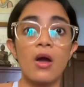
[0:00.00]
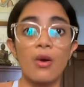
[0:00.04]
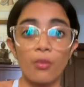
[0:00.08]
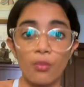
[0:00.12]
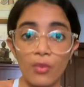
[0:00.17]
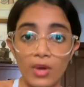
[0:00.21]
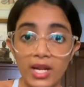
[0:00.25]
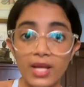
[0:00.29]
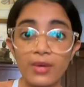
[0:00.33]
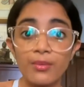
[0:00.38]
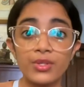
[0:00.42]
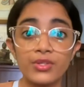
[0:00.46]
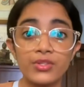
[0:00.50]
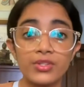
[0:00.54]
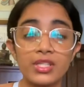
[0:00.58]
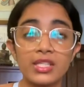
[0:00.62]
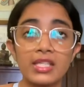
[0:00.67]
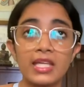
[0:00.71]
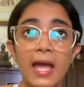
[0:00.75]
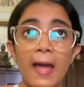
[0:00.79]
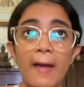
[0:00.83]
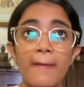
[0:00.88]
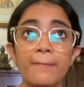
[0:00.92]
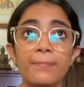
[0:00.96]
When I went to the
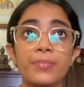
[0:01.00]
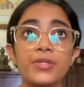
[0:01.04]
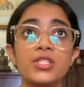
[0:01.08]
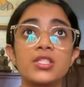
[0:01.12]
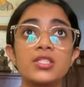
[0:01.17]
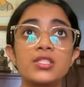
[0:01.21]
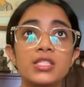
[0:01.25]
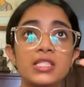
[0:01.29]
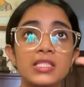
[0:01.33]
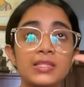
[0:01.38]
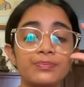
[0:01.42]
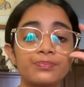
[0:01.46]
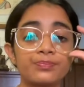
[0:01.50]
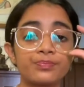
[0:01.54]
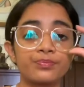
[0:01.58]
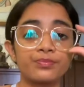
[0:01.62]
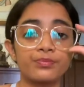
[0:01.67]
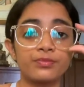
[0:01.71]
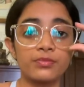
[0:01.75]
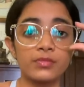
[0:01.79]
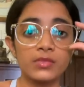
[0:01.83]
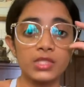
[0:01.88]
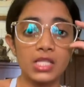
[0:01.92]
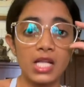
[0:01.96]
campus,
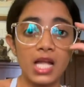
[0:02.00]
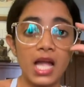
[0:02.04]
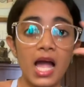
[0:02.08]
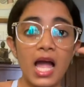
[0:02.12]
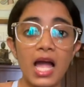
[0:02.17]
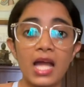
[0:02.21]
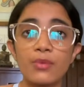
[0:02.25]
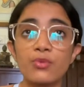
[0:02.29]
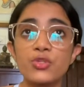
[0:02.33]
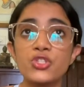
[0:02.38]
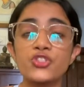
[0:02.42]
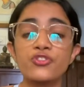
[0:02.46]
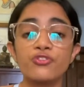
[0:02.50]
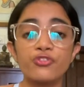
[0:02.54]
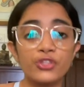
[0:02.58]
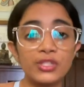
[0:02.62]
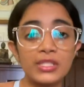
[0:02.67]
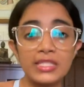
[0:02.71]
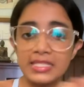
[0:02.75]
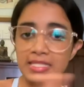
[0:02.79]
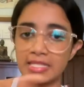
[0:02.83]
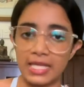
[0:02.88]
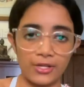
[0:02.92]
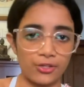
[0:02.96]
I was
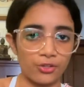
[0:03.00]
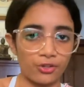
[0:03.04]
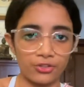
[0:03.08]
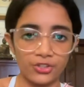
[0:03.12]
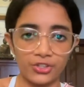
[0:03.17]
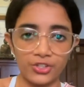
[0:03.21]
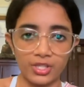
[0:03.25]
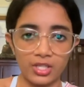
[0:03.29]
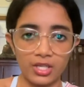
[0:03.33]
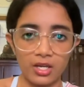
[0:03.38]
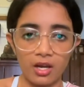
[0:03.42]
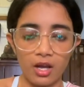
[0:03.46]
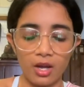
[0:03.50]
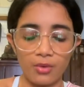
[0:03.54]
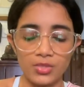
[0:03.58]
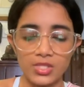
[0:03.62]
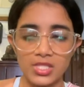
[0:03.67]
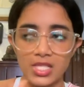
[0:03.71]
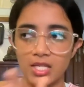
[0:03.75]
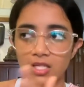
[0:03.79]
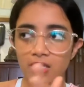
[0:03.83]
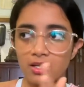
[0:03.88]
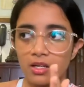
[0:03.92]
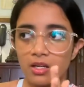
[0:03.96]
fully set on Kriya. I was
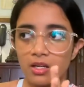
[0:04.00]
like,